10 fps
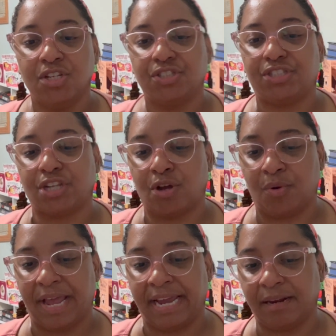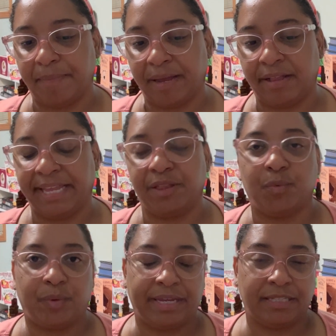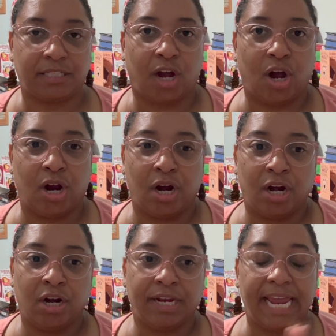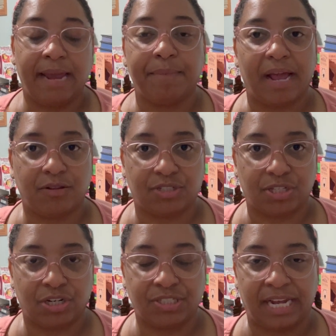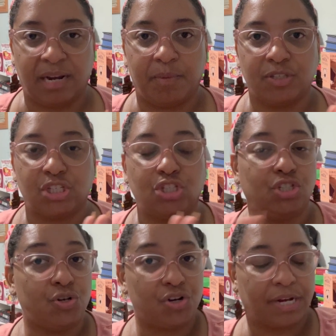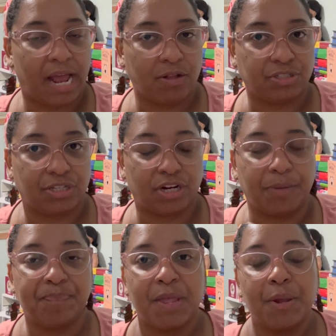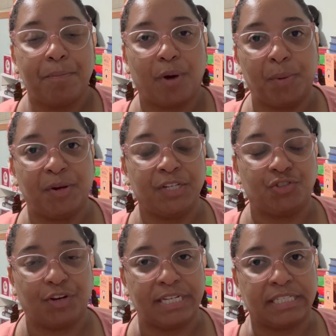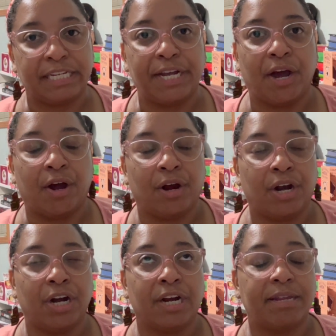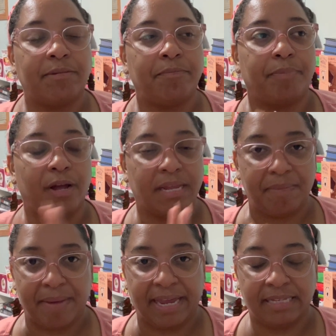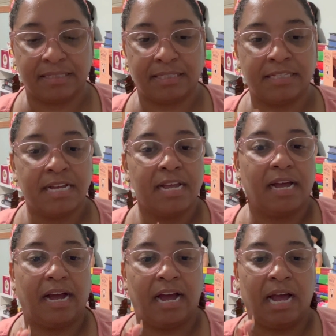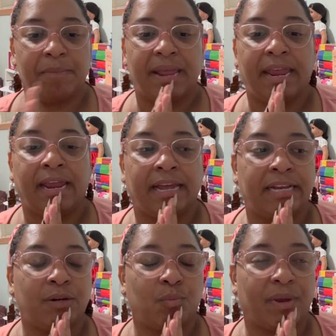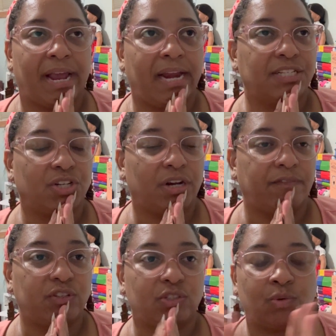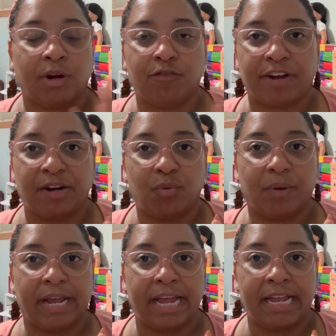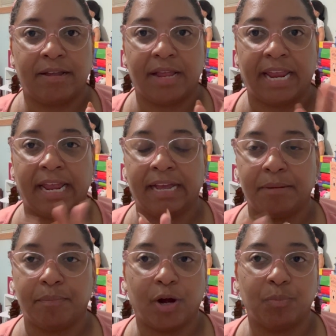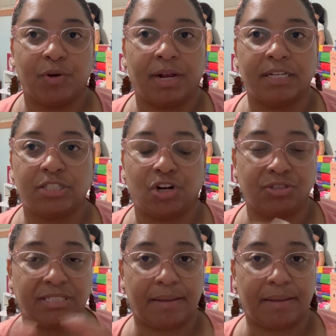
So Annabelle and Louise are camp counselors. Annabelle is a junior counselor. Barbara and Tracy are bunkmates. And we kind of start off the story right away, and Barbara turns up